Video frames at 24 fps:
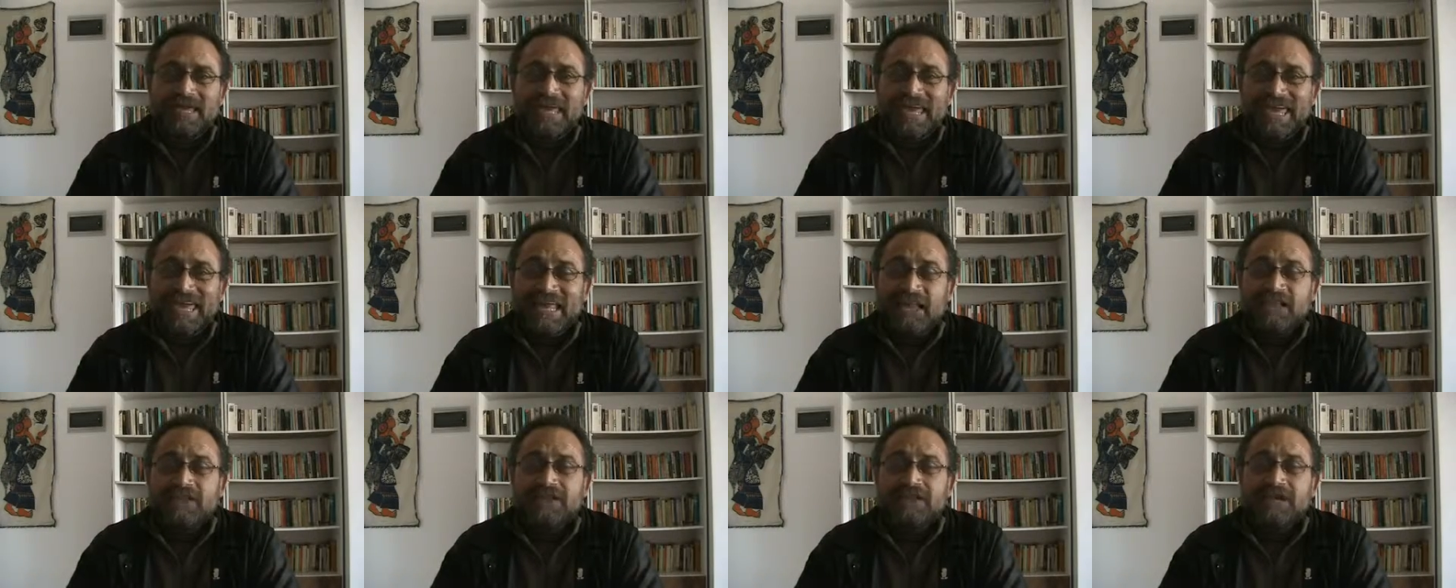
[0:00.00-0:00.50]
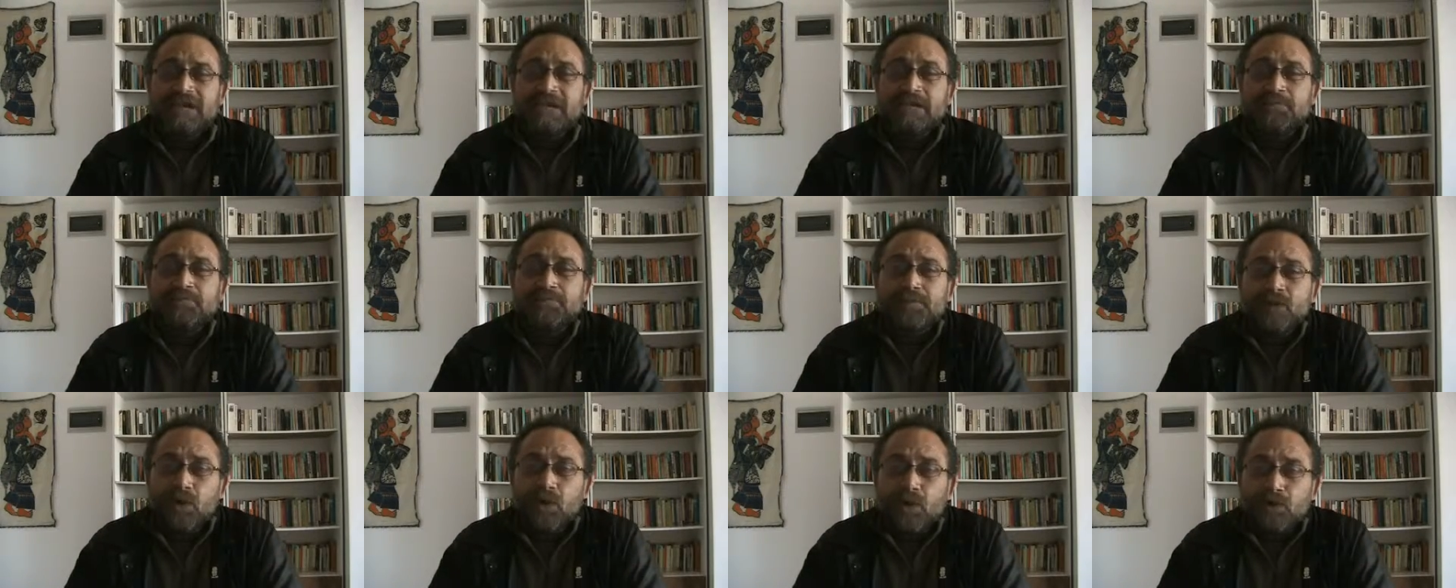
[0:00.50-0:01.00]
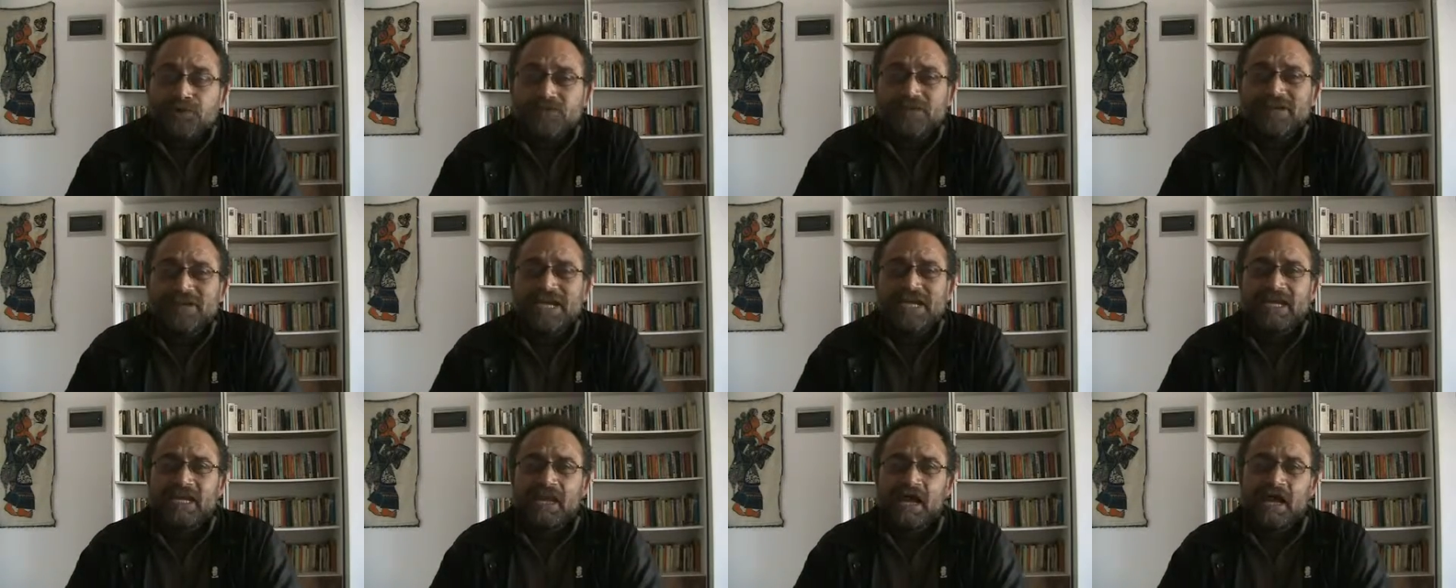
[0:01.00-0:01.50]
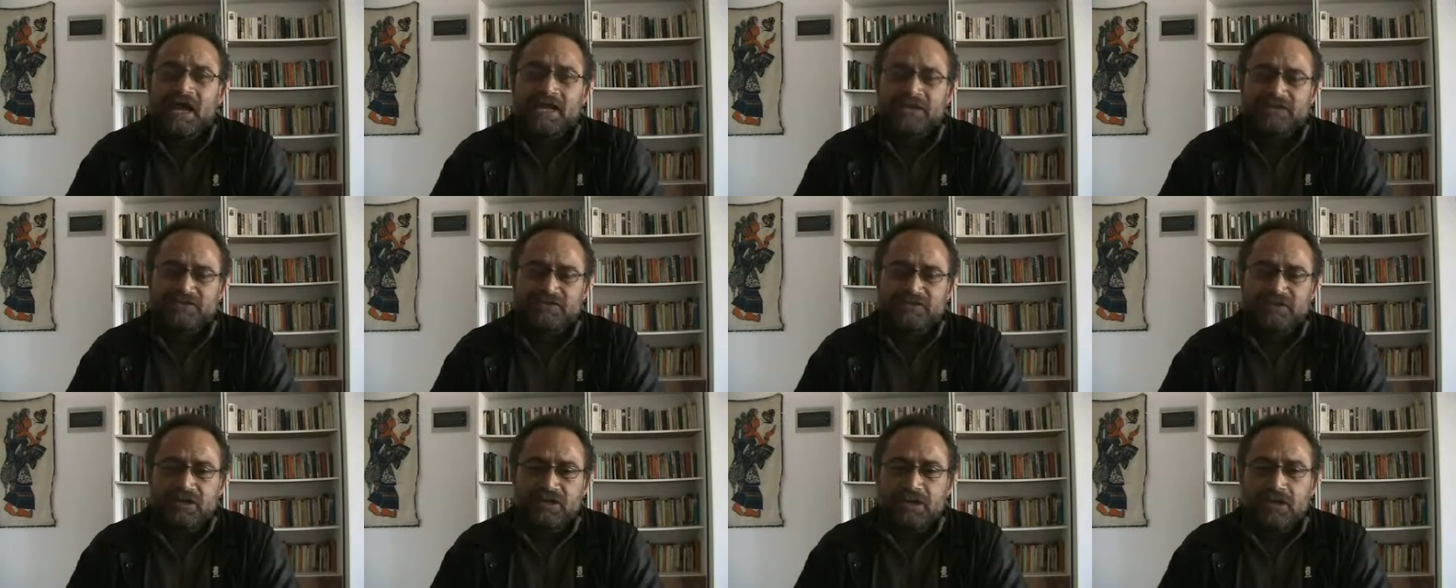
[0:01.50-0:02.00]
killed in broad
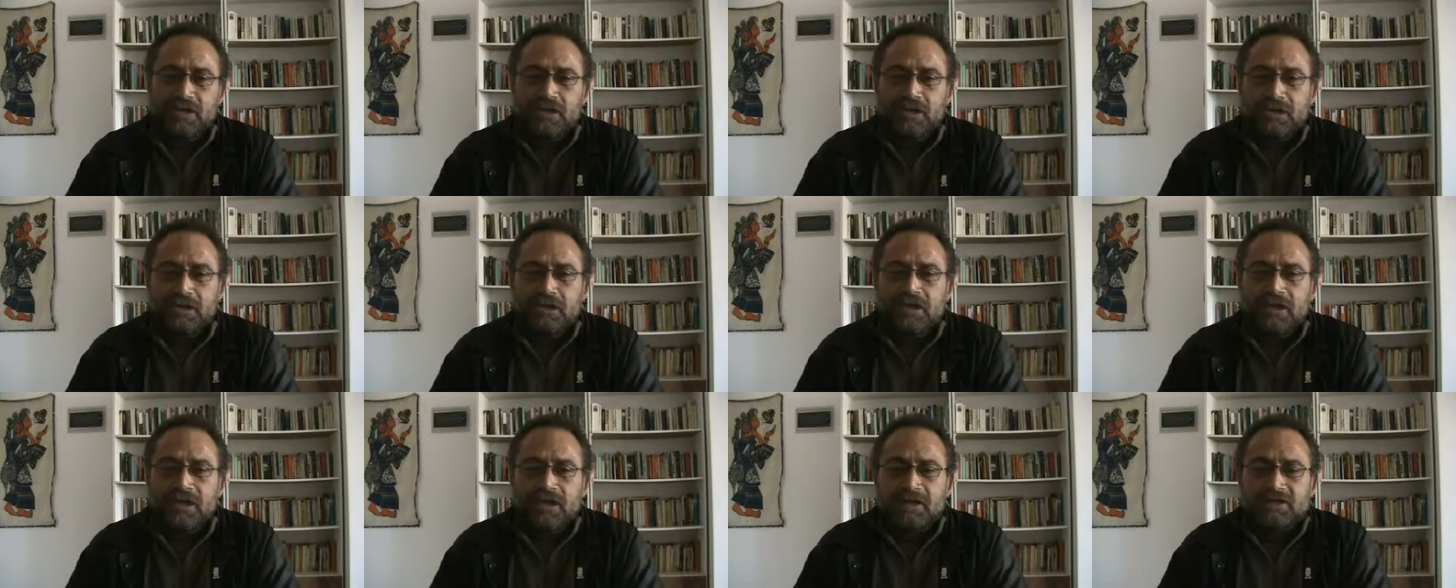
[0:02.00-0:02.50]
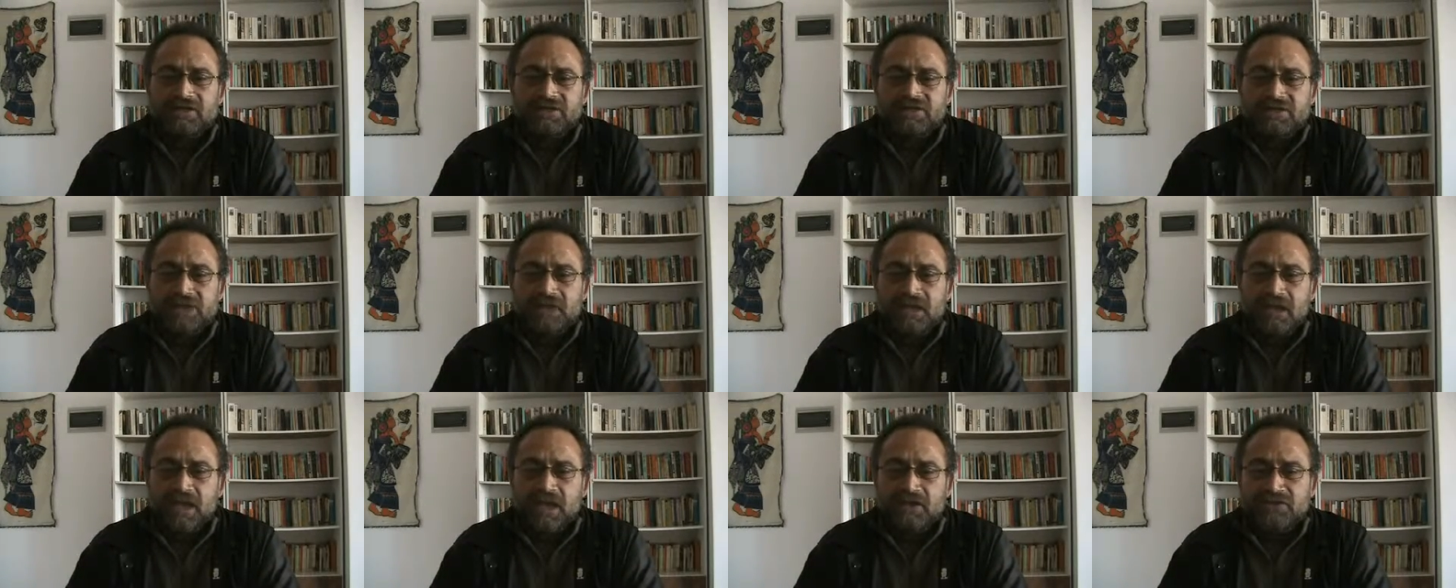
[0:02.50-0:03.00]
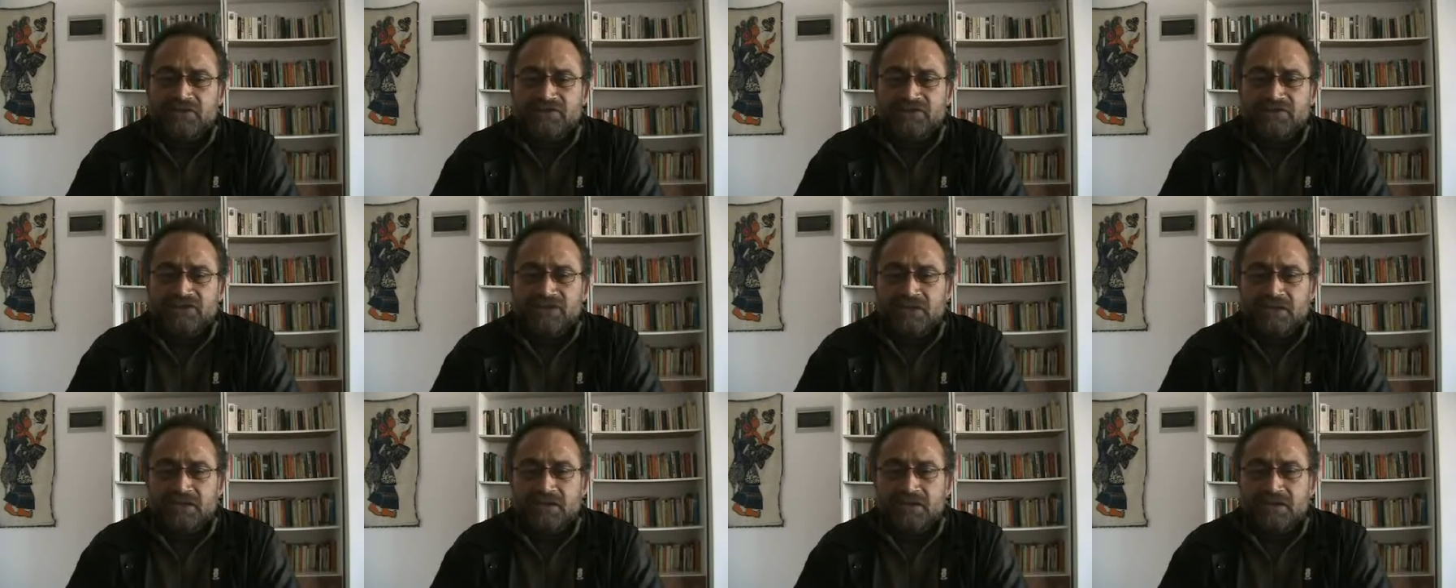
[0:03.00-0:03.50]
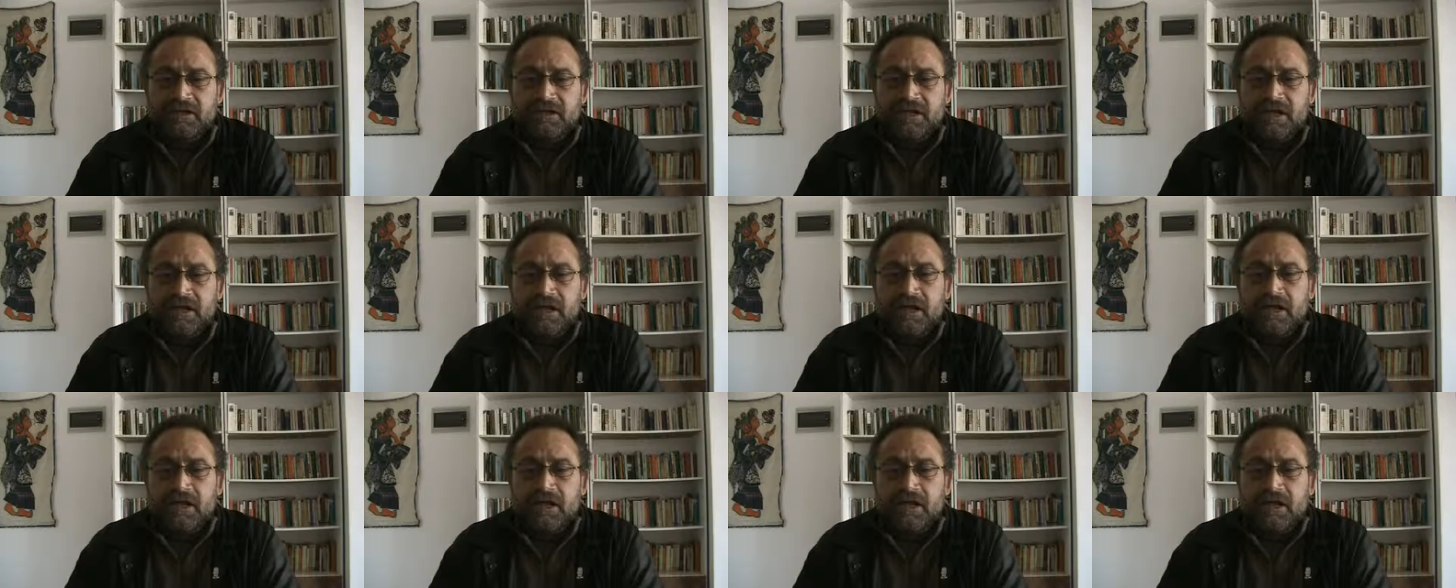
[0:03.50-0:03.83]
daylight last year?